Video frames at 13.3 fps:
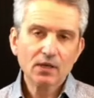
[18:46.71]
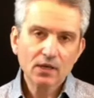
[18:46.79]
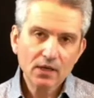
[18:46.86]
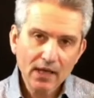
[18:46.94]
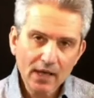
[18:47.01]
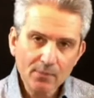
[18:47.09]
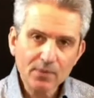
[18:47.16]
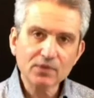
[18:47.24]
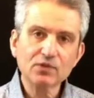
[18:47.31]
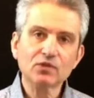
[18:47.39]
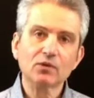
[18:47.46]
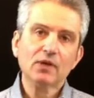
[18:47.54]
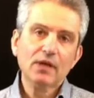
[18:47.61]

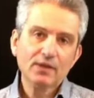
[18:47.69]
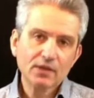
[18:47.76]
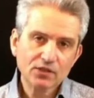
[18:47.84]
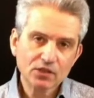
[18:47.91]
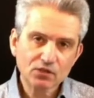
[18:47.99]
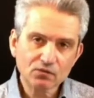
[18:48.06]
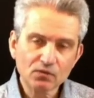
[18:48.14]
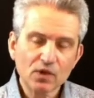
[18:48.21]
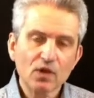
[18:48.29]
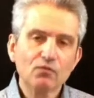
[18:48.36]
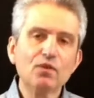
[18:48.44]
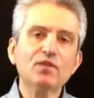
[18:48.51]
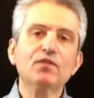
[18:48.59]
Habitual. There's this
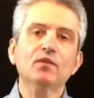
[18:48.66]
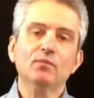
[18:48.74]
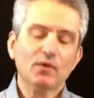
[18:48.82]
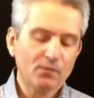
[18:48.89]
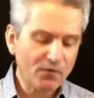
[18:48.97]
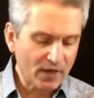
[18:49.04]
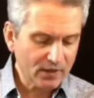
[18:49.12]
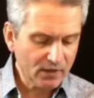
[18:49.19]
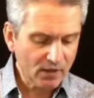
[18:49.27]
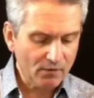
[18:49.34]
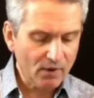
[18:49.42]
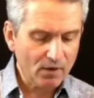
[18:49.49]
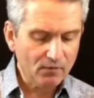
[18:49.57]
rhythm, finding
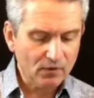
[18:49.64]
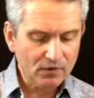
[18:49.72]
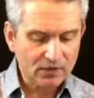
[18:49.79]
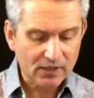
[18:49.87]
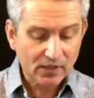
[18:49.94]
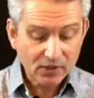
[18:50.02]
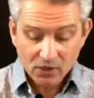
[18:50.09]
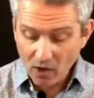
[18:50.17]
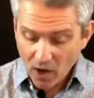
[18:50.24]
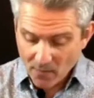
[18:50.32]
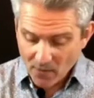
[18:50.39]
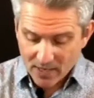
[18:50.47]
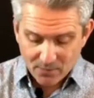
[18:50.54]
our own routine. And
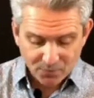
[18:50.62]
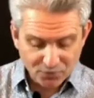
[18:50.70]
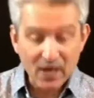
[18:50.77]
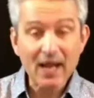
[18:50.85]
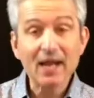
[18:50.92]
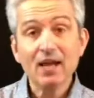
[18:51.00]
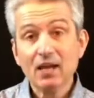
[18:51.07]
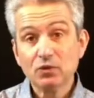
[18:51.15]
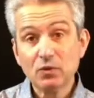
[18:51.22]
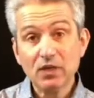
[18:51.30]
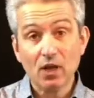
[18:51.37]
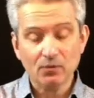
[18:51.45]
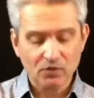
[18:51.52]
my prayer as we
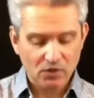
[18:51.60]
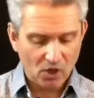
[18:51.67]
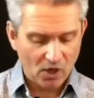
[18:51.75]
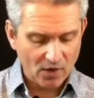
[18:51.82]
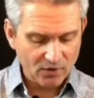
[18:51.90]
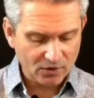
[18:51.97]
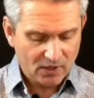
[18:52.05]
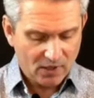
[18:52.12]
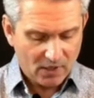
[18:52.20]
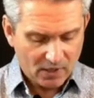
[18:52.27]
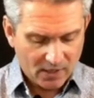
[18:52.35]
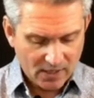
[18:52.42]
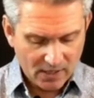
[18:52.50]
come to close
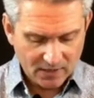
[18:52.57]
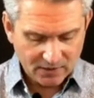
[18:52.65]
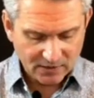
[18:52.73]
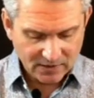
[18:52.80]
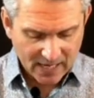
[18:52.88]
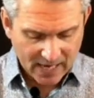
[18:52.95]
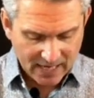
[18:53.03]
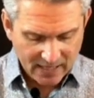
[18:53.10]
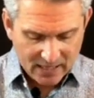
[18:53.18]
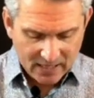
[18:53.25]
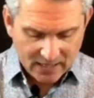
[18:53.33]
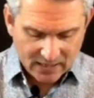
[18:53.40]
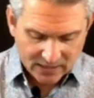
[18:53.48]

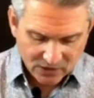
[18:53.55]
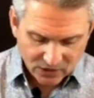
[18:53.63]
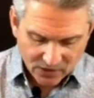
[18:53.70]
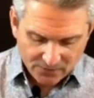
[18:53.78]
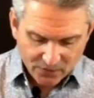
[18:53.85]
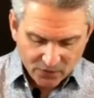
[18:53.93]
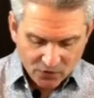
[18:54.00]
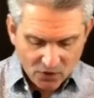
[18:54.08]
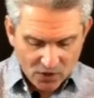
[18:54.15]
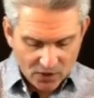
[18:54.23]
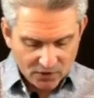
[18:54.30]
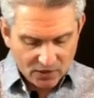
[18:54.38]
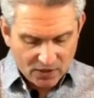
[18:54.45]
today is
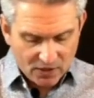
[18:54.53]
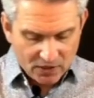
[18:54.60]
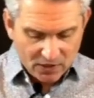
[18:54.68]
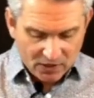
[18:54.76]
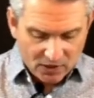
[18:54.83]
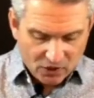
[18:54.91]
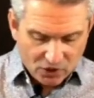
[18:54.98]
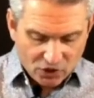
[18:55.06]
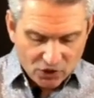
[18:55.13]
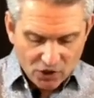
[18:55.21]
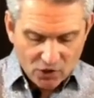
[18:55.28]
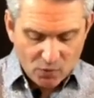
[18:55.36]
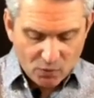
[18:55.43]
that
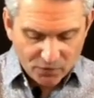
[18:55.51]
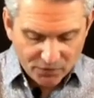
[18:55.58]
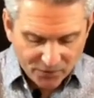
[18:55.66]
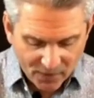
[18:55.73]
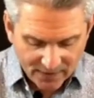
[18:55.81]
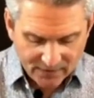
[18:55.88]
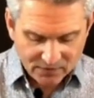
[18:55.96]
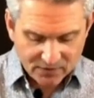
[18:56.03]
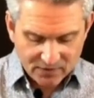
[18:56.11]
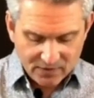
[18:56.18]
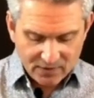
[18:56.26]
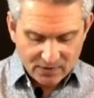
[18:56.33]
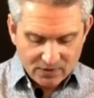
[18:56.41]
you will find
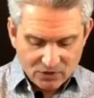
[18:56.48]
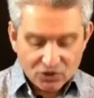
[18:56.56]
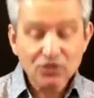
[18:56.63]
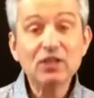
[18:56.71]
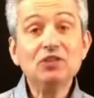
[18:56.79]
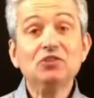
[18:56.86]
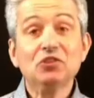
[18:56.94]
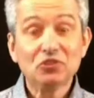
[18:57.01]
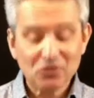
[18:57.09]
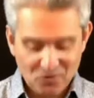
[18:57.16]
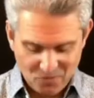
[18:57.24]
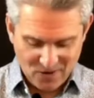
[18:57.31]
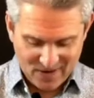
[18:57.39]
Jesus
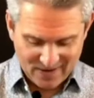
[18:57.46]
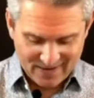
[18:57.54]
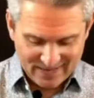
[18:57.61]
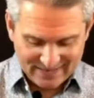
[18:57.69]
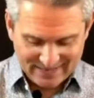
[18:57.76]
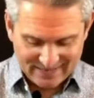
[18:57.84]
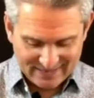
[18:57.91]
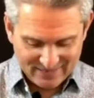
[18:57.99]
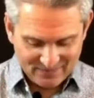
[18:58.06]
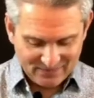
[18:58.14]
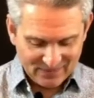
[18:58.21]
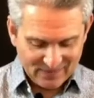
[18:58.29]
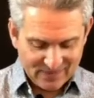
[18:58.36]
the Word
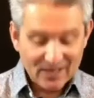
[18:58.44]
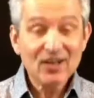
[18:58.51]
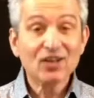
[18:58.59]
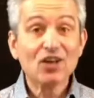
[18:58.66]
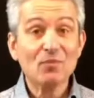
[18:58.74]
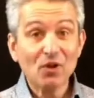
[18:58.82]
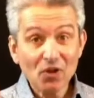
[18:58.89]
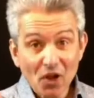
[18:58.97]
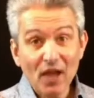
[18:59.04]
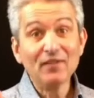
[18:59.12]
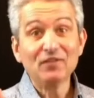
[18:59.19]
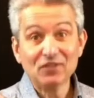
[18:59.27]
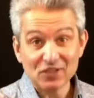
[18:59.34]
come
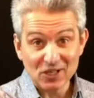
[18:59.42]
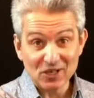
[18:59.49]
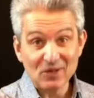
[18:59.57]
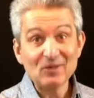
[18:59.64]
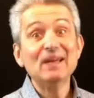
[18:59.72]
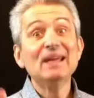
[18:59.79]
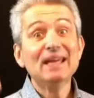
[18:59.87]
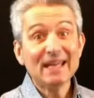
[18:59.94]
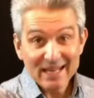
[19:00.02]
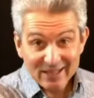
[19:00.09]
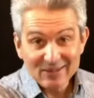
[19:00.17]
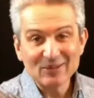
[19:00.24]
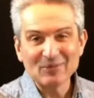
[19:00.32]
alive to you
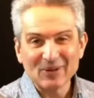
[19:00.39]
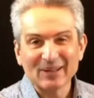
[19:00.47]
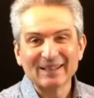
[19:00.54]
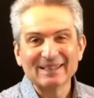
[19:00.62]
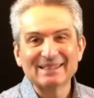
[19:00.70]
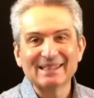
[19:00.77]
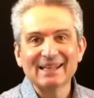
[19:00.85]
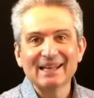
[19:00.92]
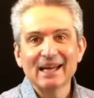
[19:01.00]
in the Word.